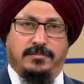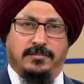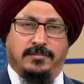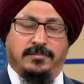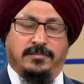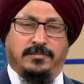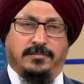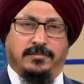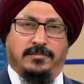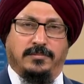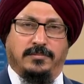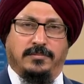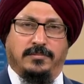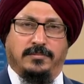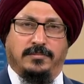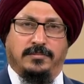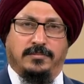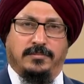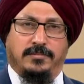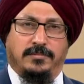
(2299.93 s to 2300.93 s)

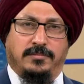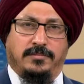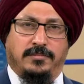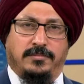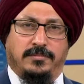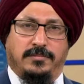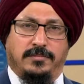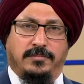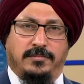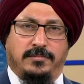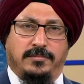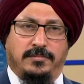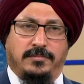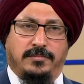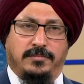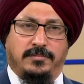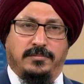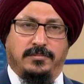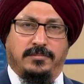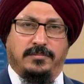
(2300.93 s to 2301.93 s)

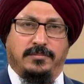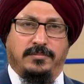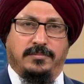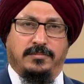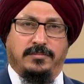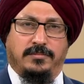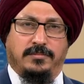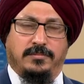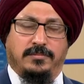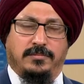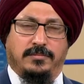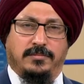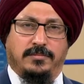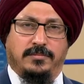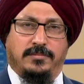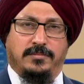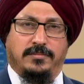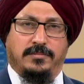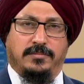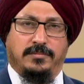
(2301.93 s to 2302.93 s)

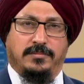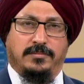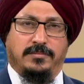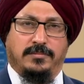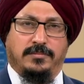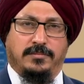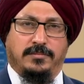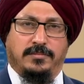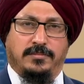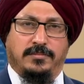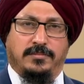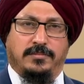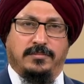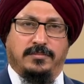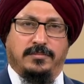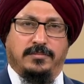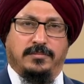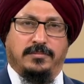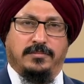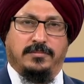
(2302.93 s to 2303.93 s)

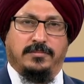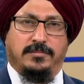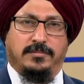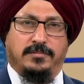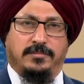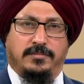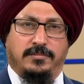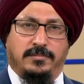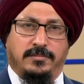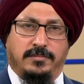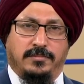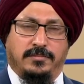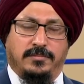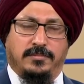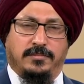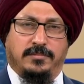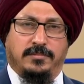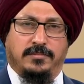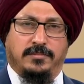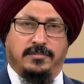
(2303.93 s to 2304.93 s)

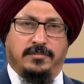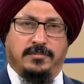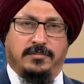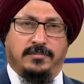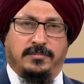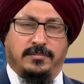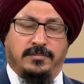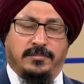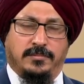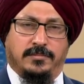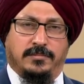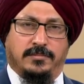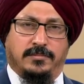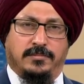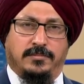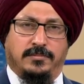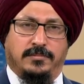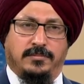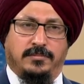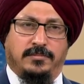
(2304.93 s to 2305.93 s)
No words are spoken by the person on screen.